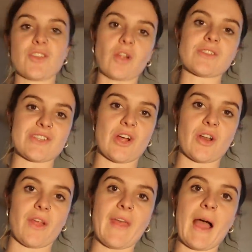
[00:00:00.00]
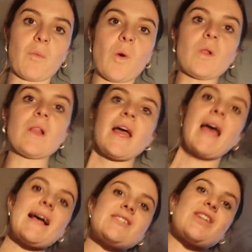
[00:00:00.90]
not start on that wall.
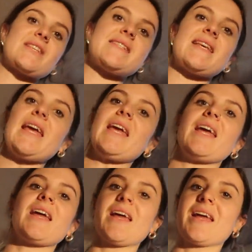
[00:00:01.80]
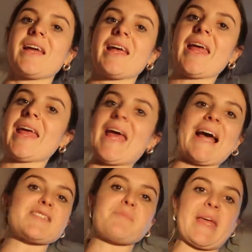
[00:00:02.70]
As you can see, he
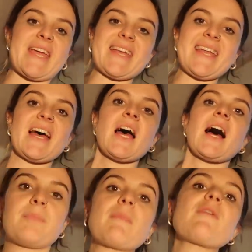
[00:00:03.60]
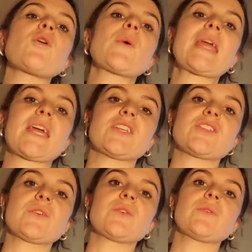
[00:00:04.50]
has been. But before he can
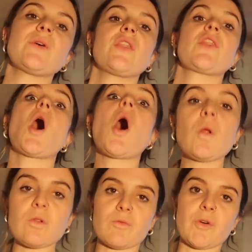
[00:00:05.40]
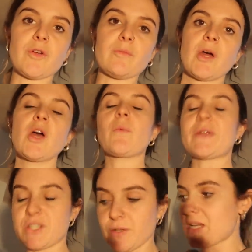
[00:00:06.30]
do the whole room,
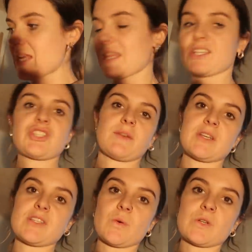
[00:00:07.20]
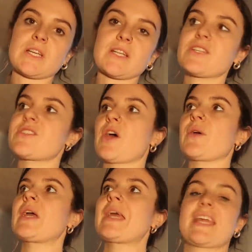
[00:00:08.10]
we do need to get this chimney sorted.
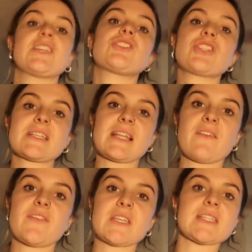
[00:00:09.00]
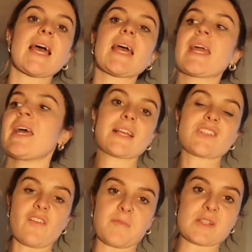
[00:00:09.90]
So he's just left for the day.
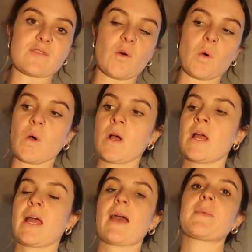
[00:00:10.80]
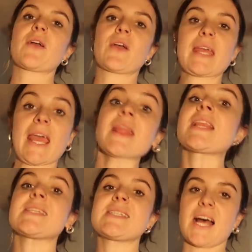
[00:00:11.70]
It's 4:30. And we are gonna get
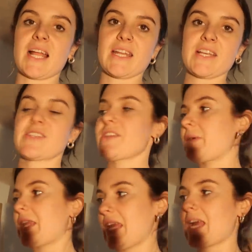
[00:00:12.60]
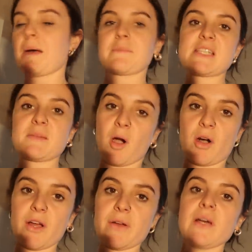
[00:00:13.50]
this done so that when he comes
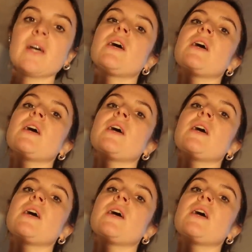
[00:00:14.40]
tomorrow,